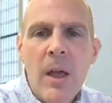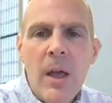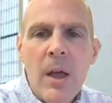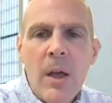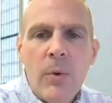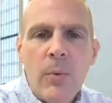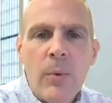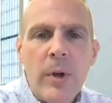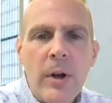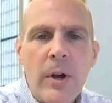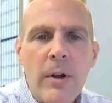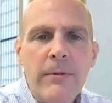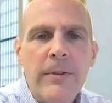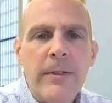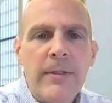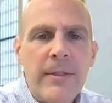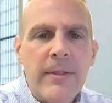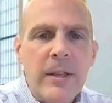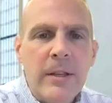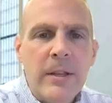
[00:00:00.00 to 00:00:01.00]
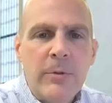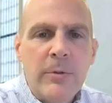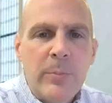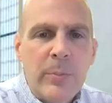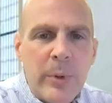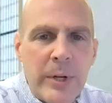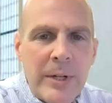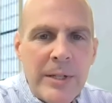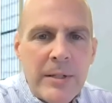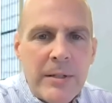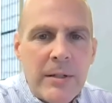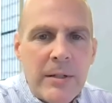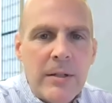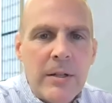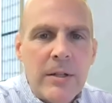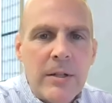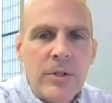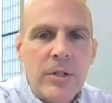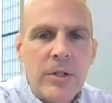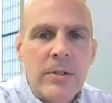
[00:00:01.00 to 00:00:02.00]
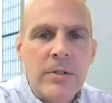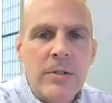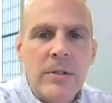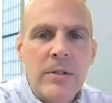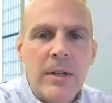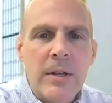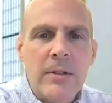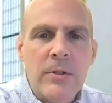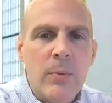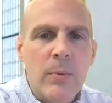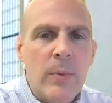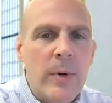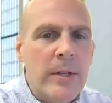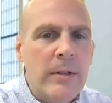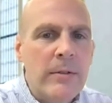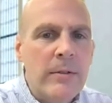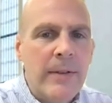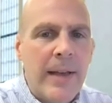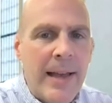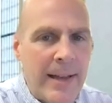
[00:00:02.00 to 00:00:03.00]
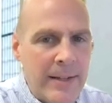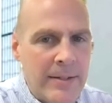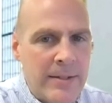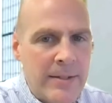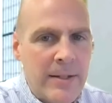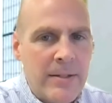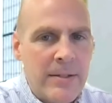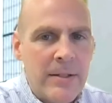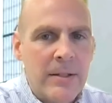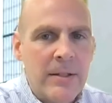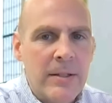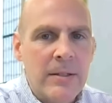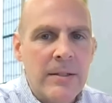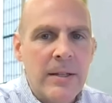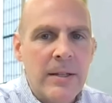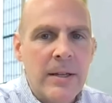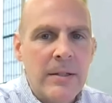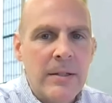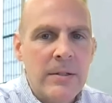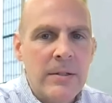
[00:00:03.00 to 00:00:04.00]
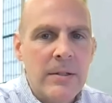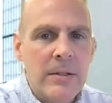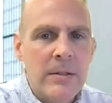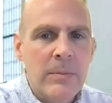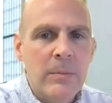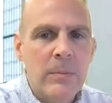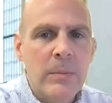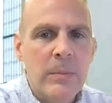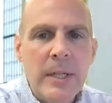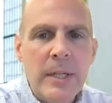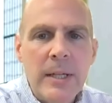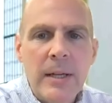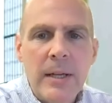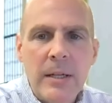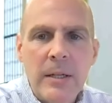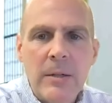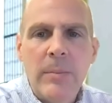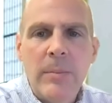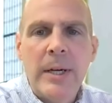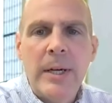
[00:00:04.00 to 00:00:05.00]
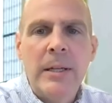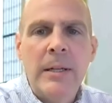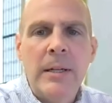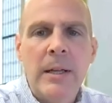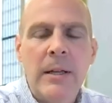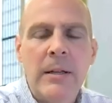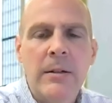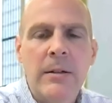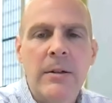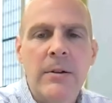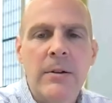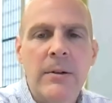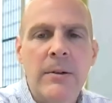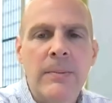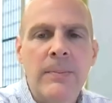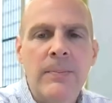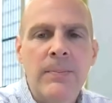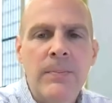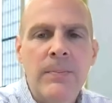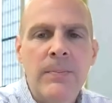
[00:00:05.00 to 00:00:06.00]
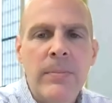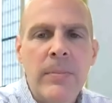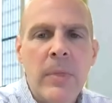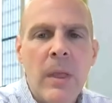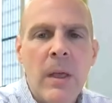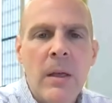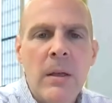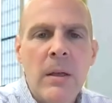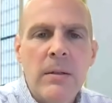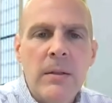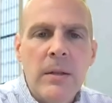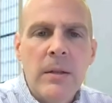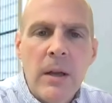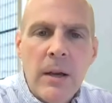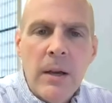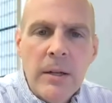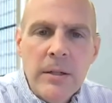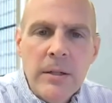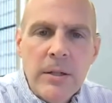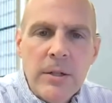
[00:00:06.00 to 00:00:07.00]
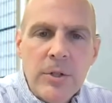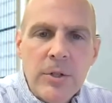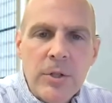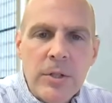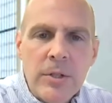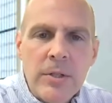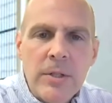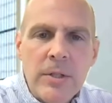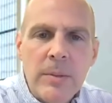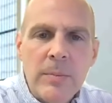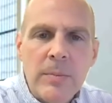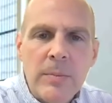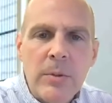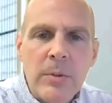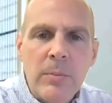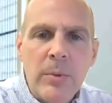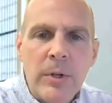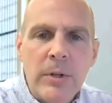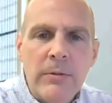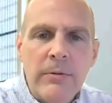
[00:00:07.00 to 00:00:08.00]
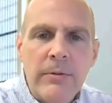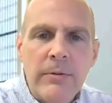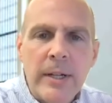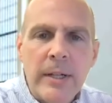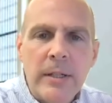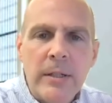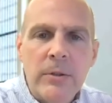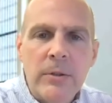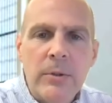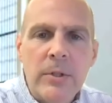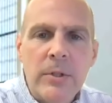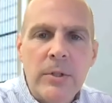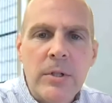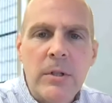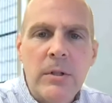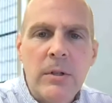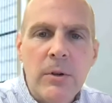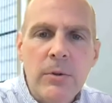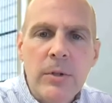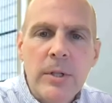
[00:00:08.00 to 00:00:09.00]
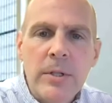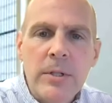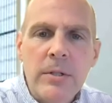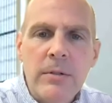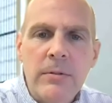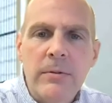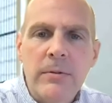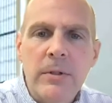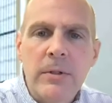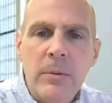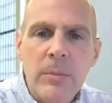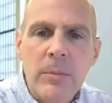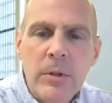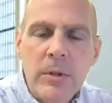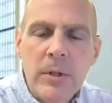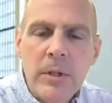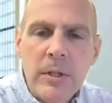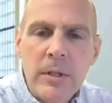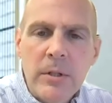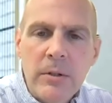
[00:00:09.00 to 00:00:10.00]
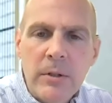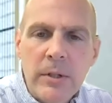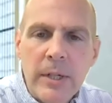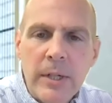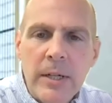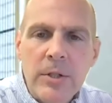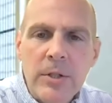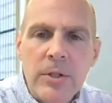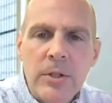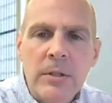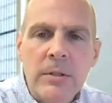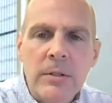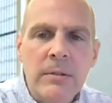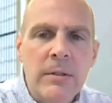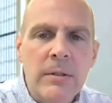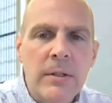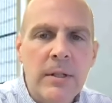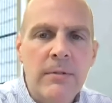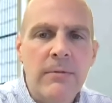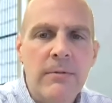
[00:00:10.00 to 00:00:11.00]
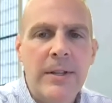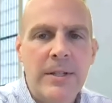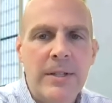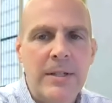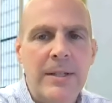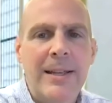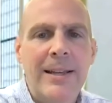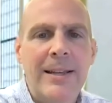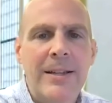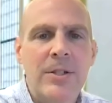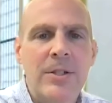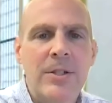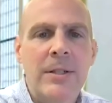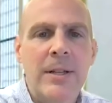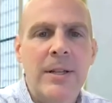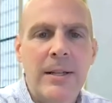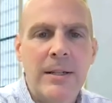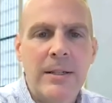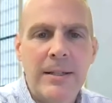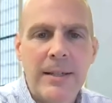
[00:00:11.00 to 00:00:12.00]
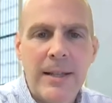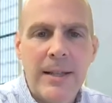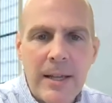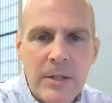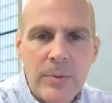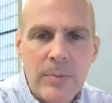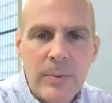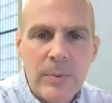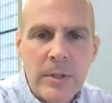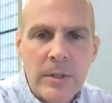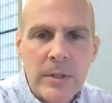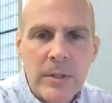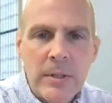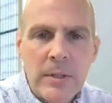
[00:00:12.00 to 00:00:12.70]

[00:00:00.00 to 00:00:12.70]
We often think of printed editions as a way of accessing a text mediated by an editor. The UnEdition seems to bring value as a locus of community creation, investigation, and engagement.